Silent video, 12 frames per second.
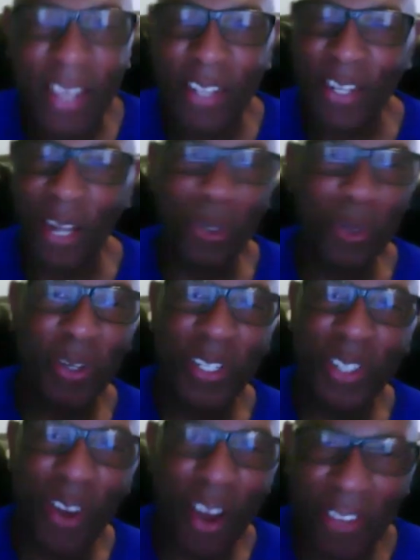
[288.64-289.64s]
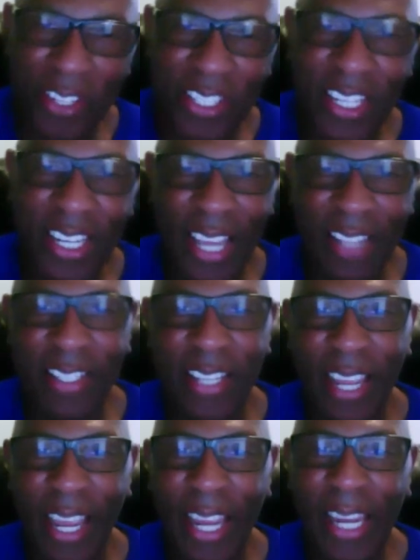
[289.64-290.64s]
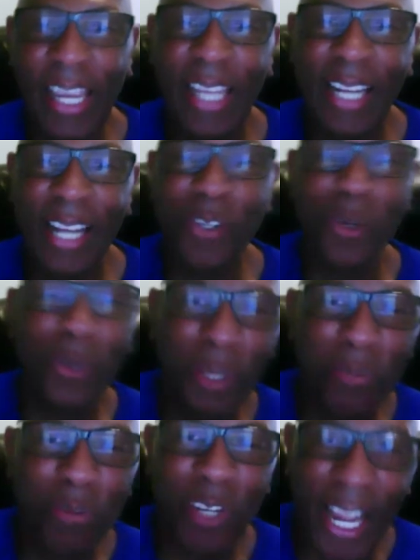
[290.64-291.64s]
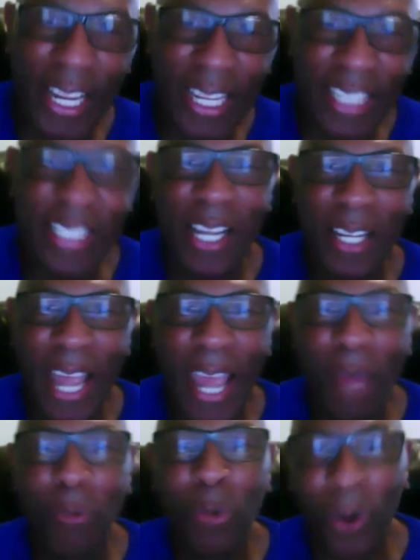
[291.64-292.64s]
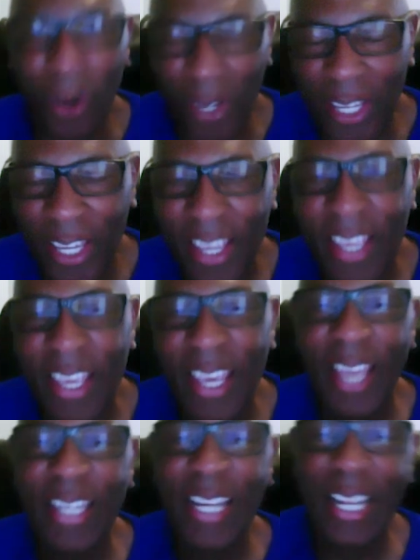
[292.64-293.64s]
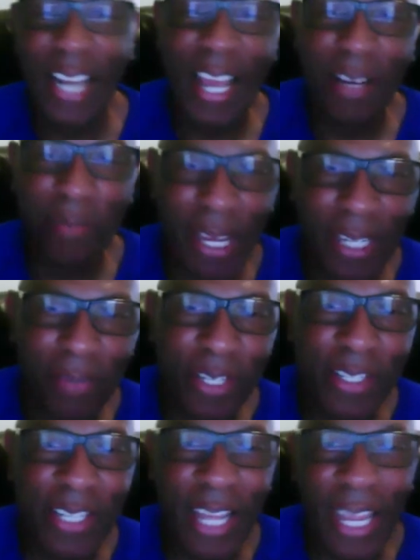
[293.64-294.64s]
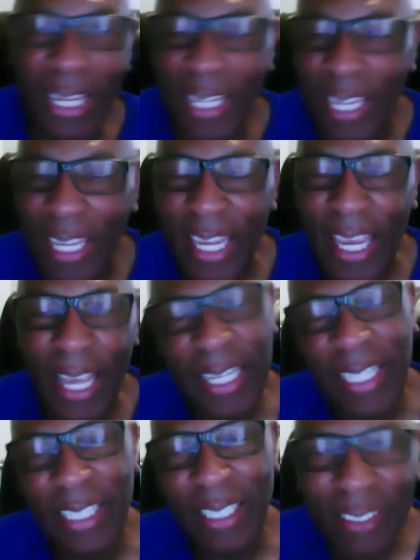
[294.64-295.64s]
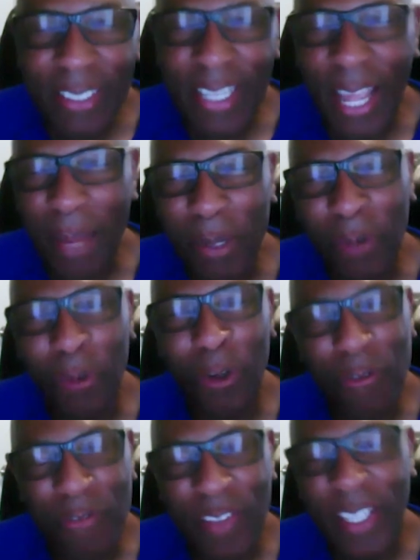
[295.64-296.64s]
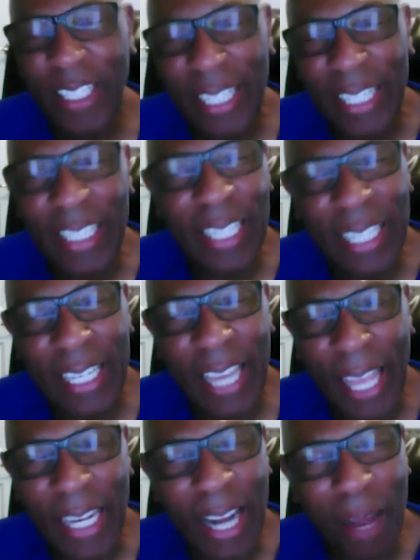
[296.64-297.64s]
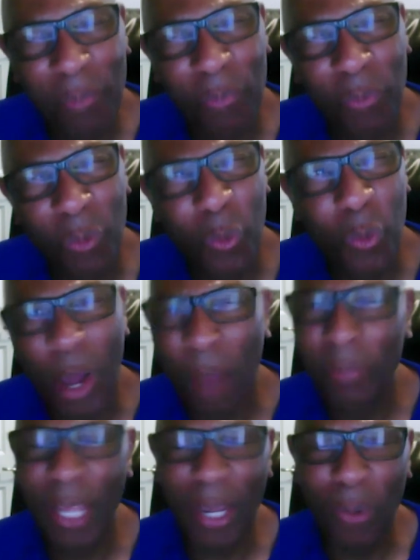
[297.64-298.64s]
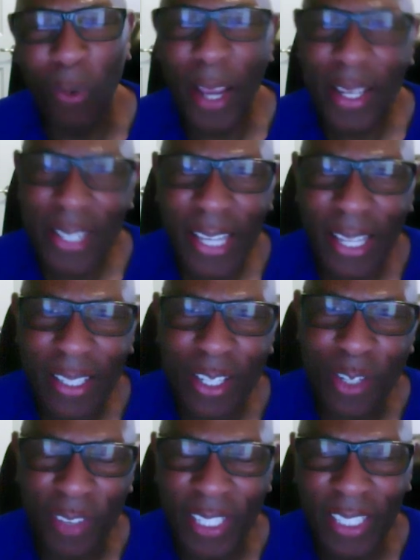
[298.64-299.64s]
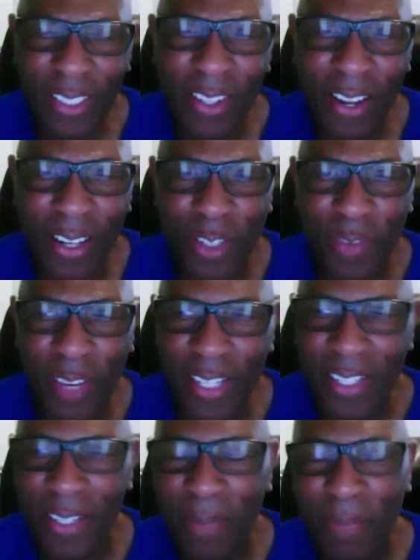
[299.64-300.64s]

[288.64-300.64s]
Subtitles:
So I go to his office the next day and I told him what I had done at work and that I had made a mistake. And he looked at me real funny and I'm like, why has he got this funny look on his face?